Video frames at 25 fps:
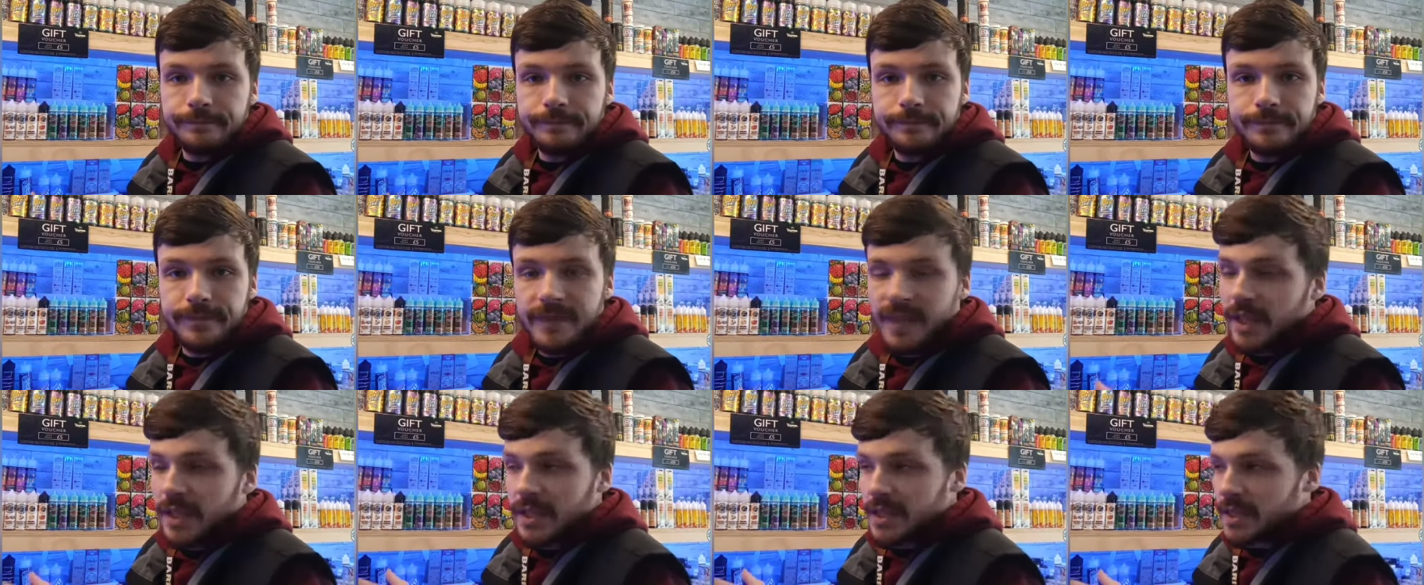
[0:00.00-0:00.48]

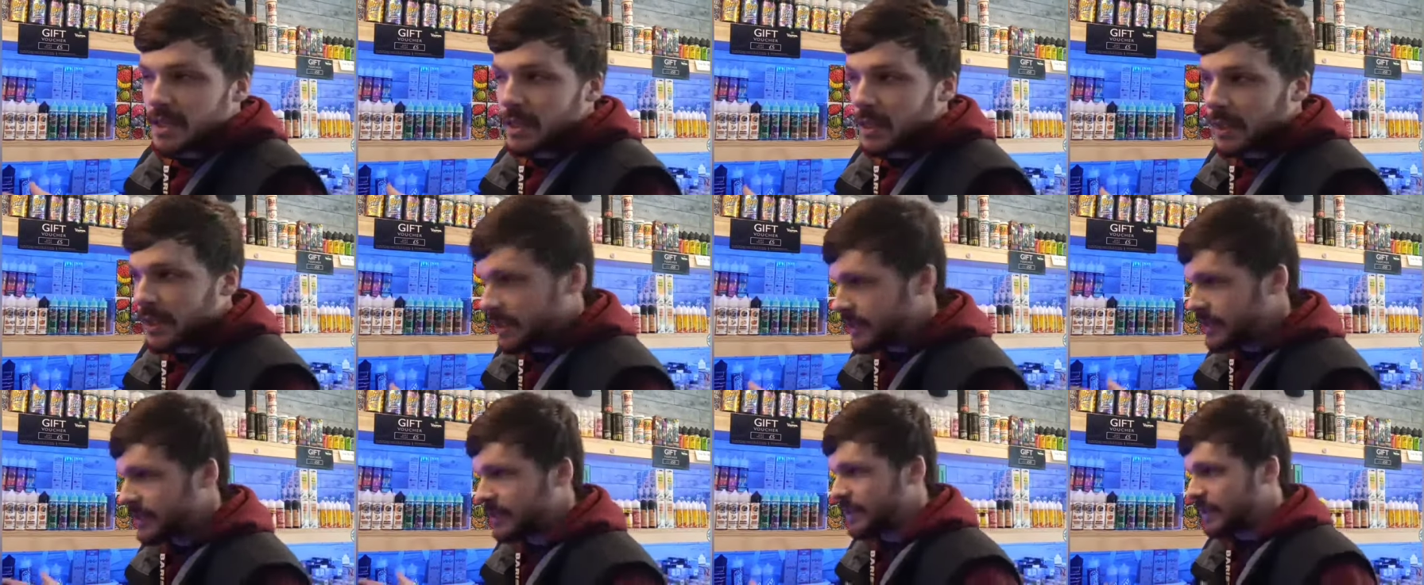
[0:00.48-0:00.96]
This
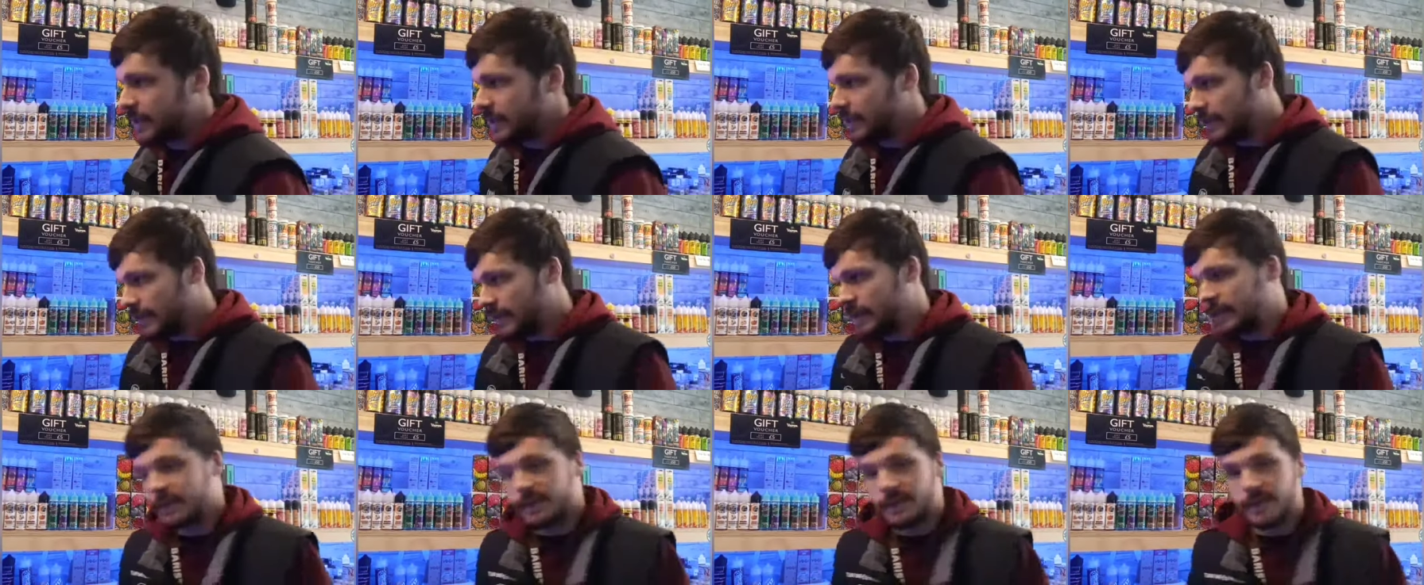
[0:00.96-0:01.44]
list
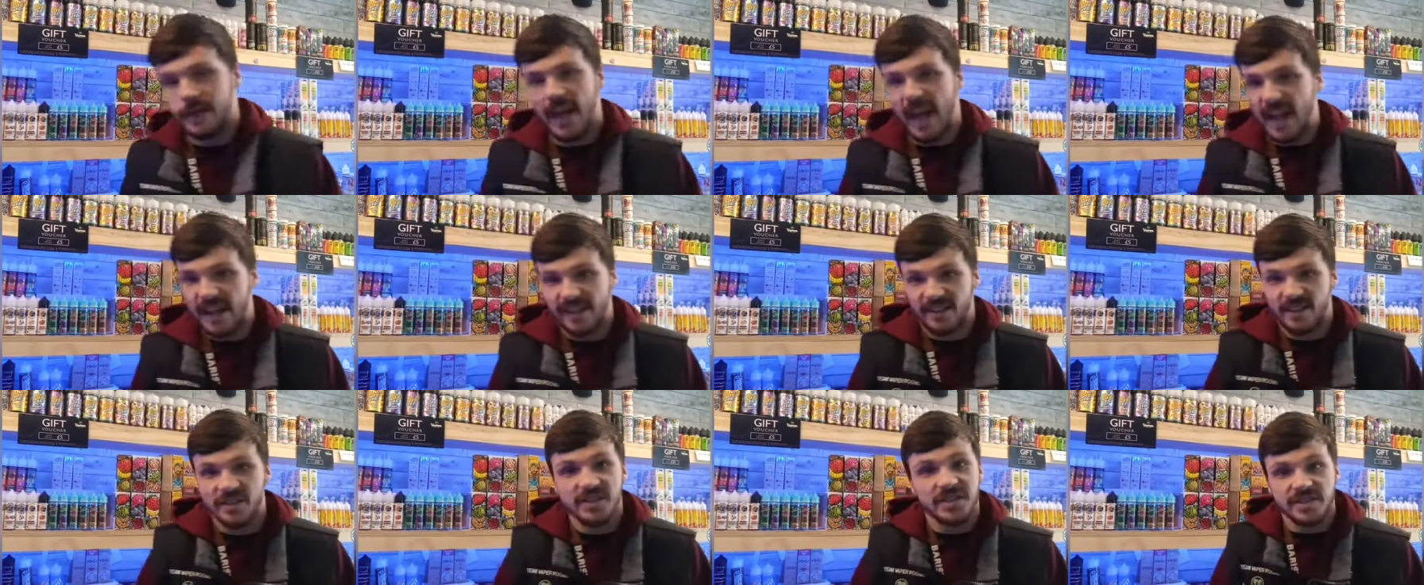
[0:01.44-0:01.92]
is
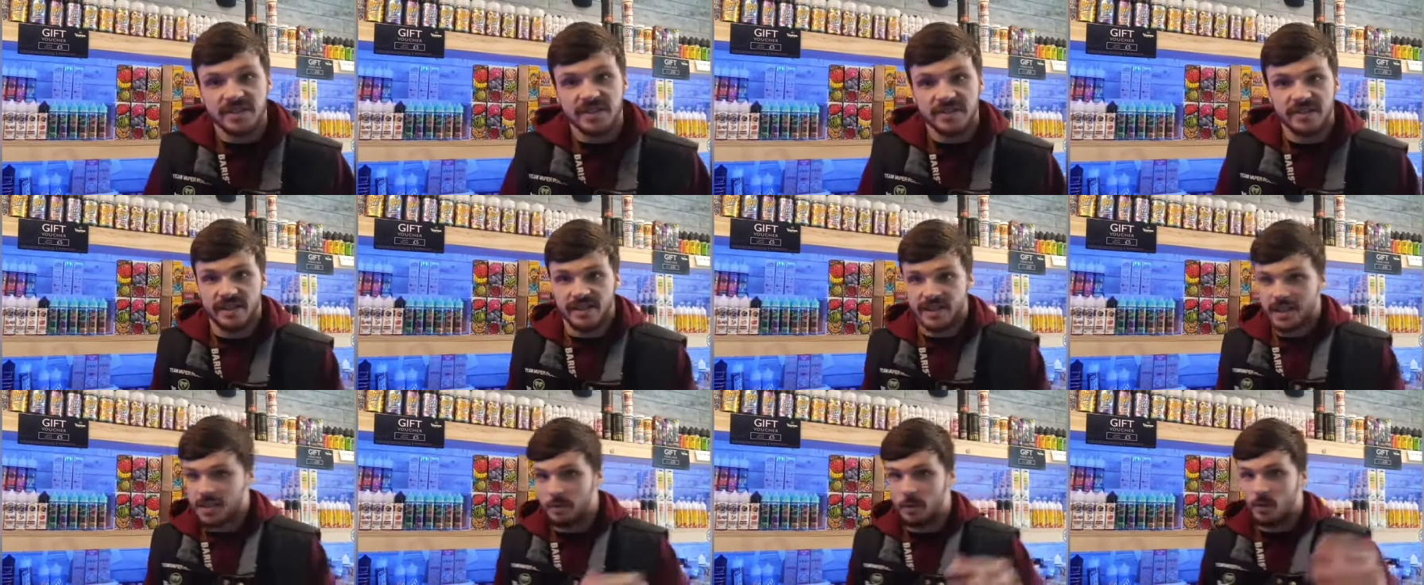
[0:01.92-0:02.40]
endless
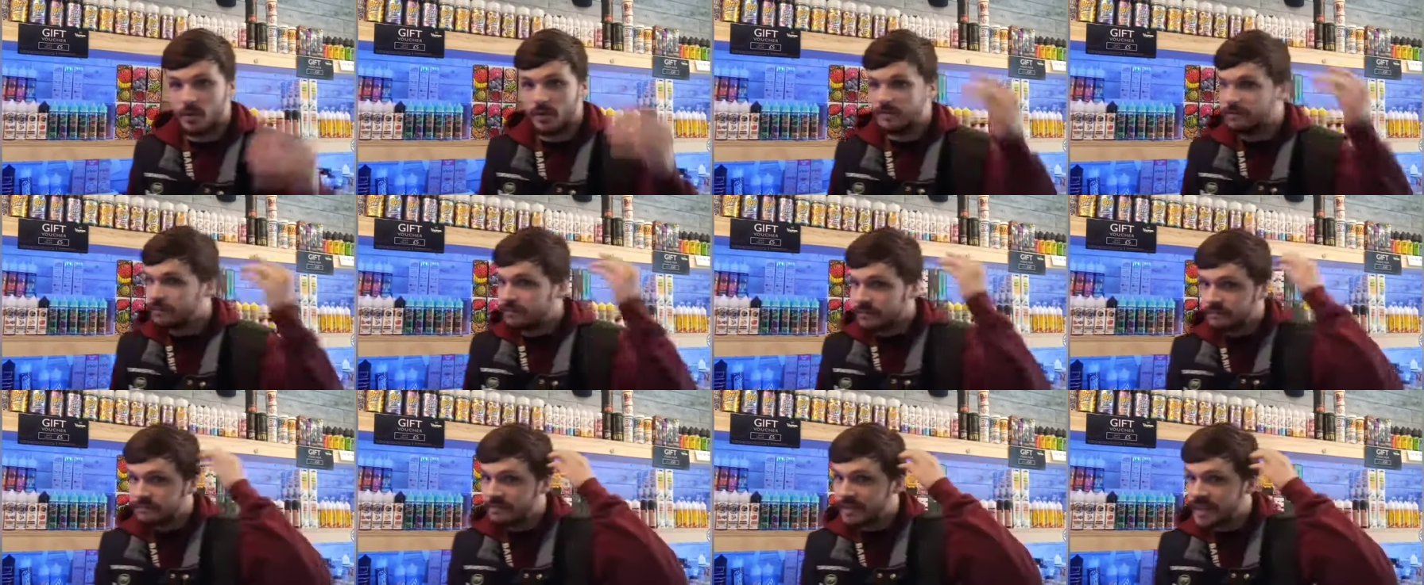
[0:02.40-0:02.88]
at this point.
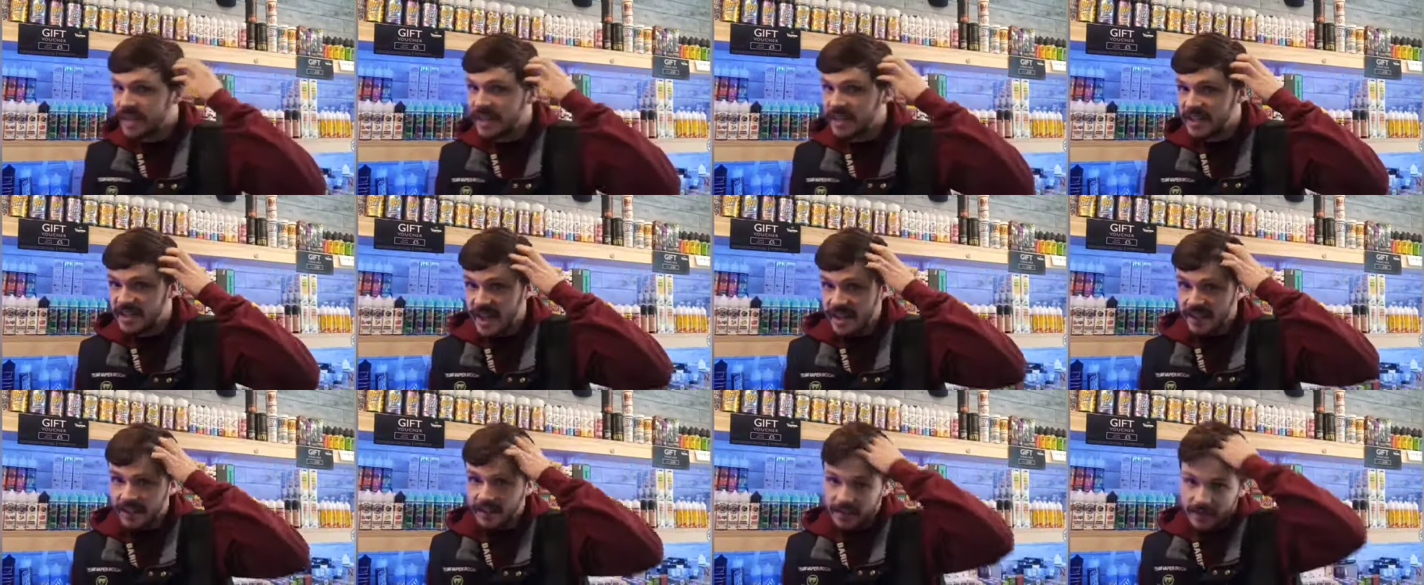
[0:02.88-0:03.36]
It
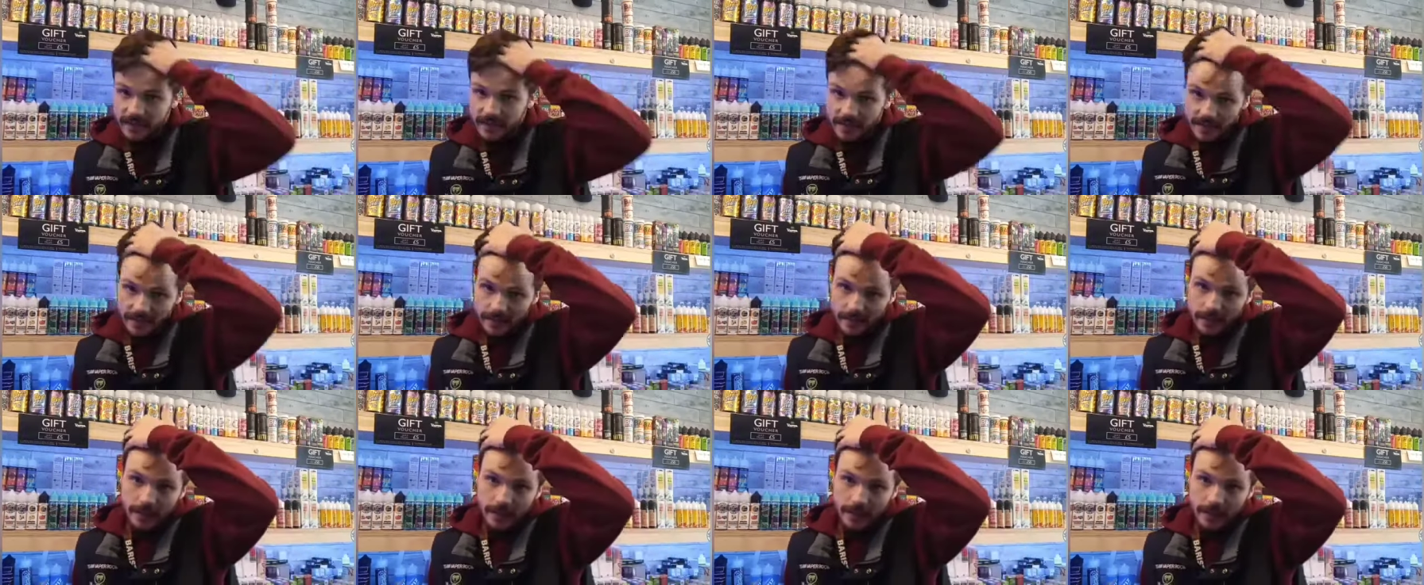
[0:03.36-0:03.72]
is endless.